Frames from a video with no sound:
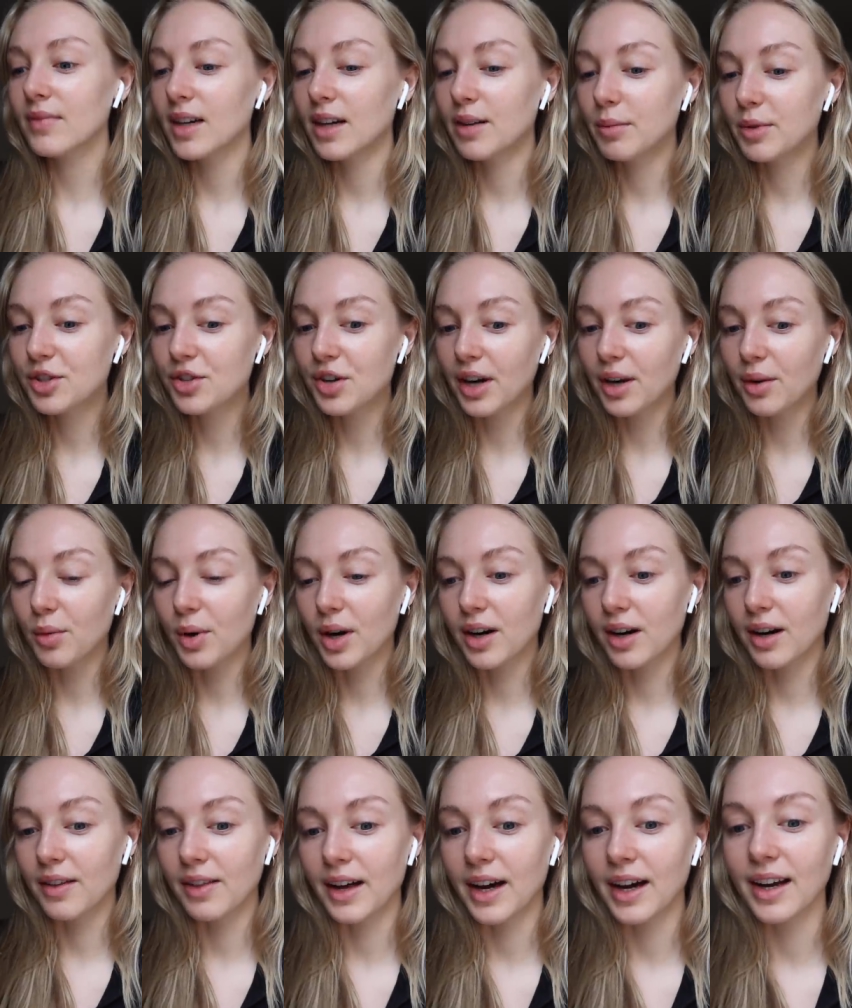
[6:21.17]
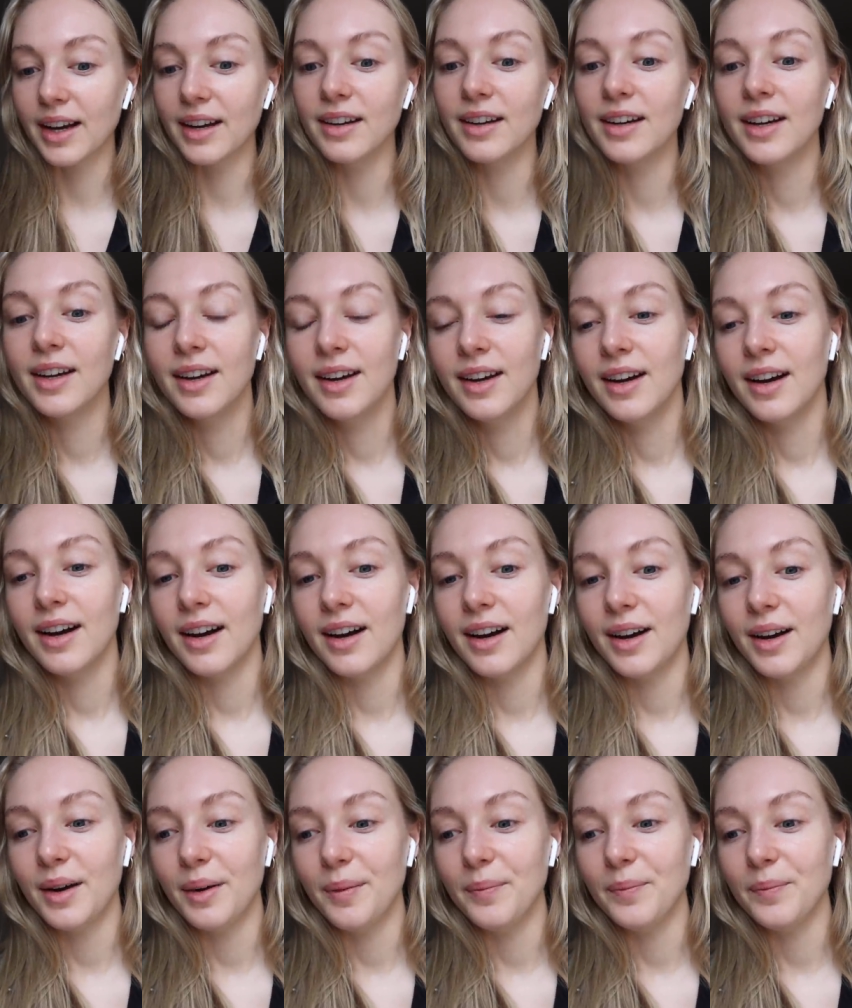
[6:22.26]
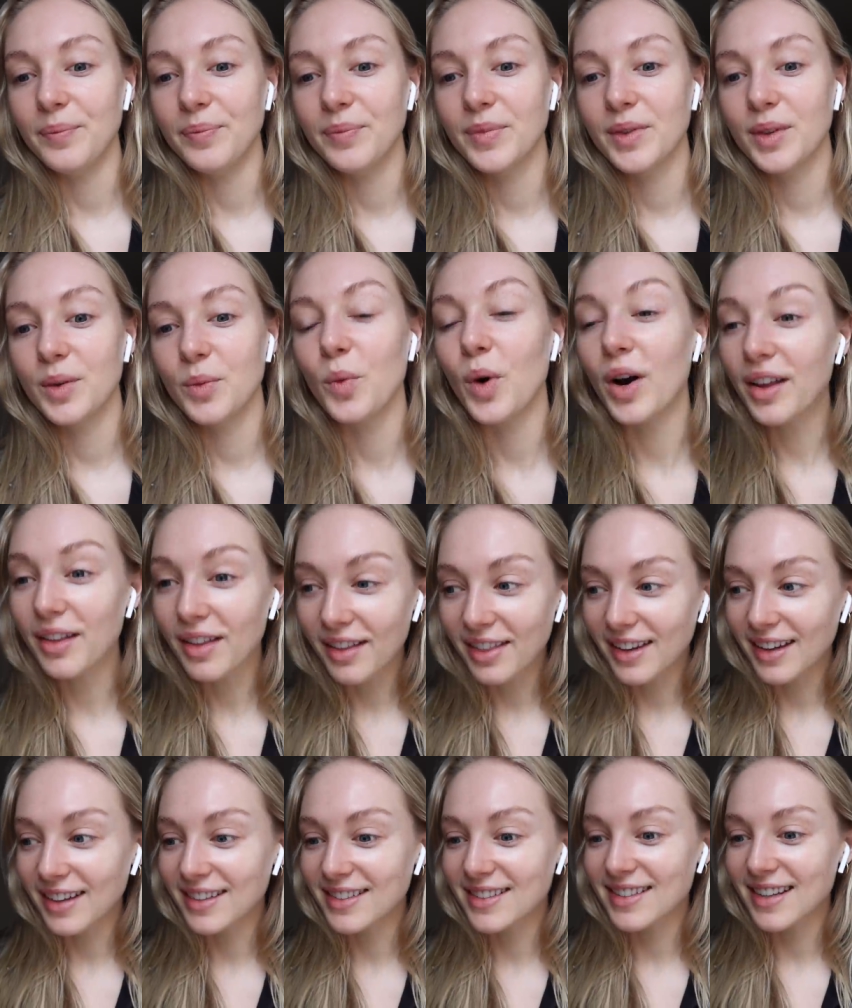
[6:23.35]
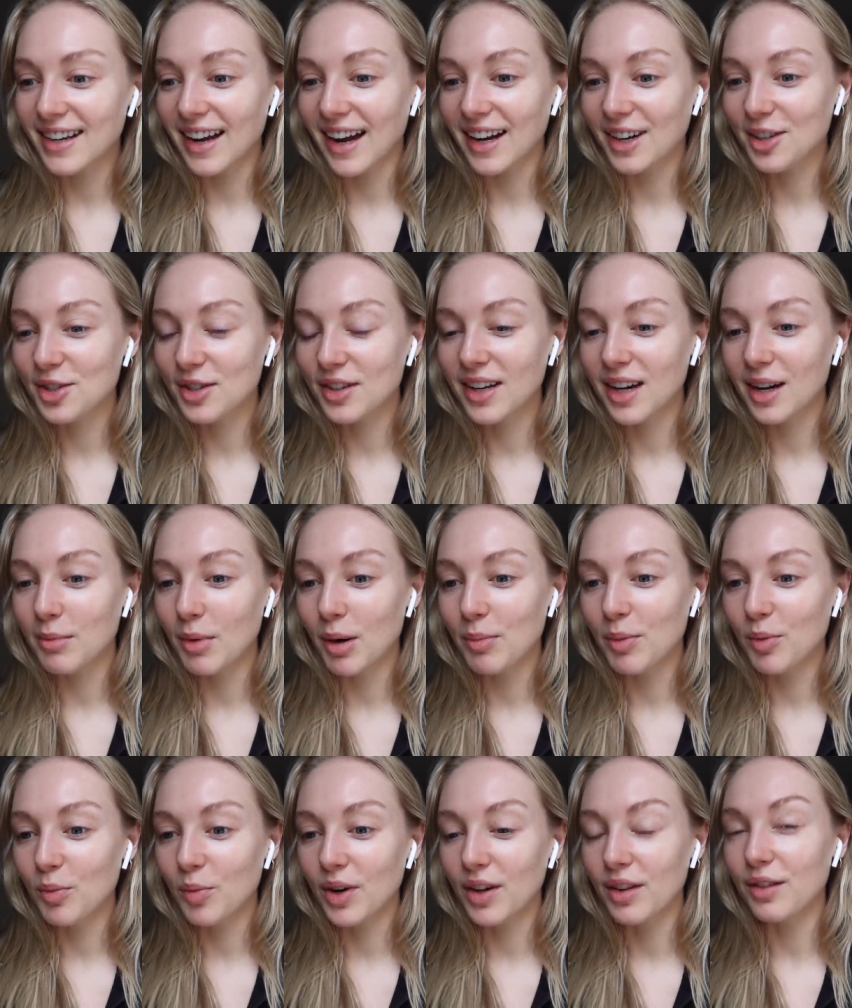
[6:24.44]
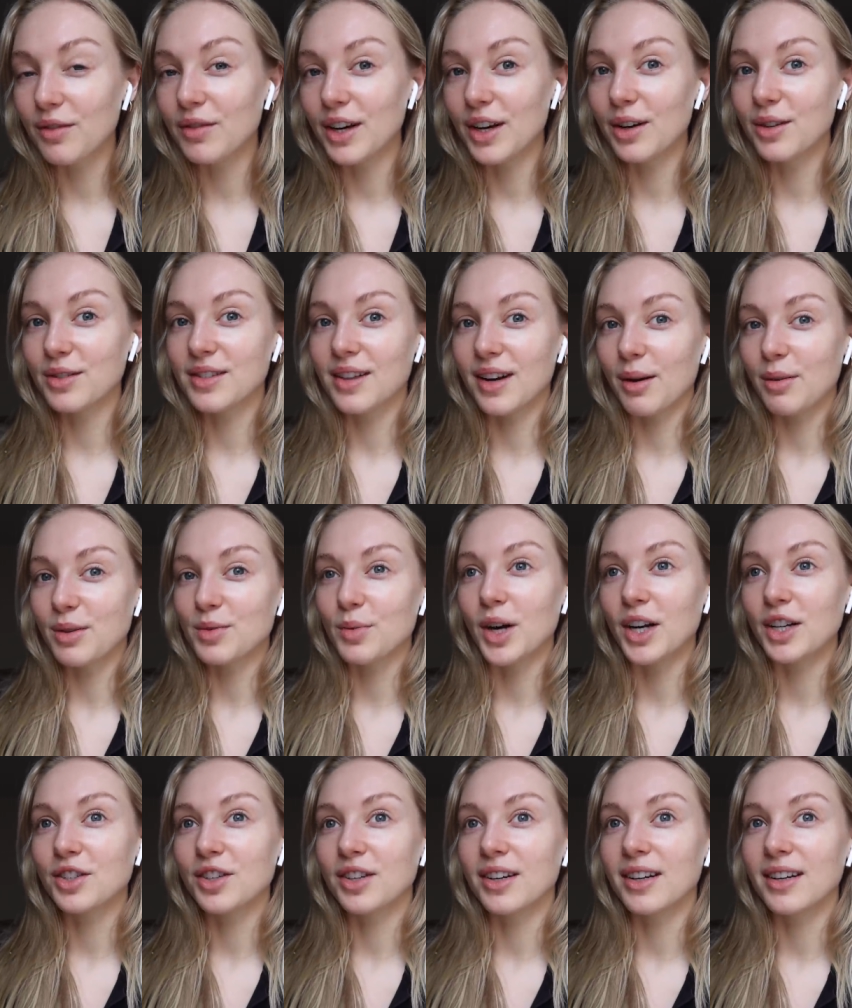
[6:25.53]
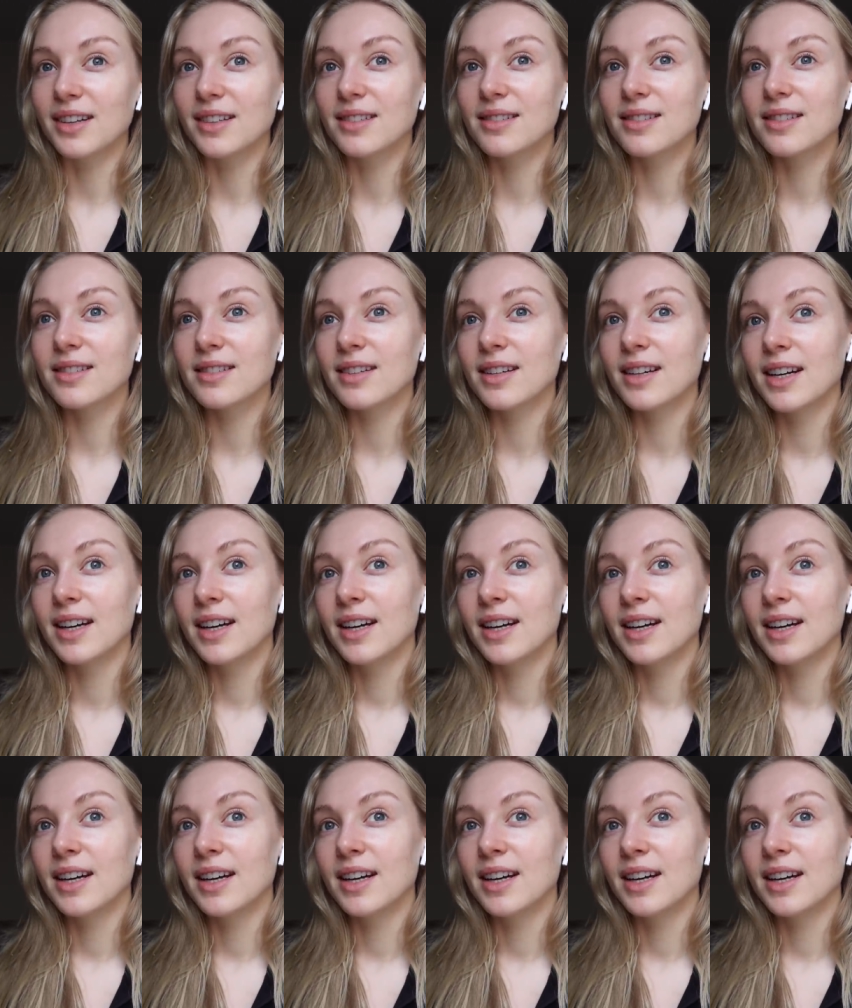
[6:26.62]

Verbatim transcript: i've been trying to work on that um, one of the things that actually came up in one of the videos that i was watching is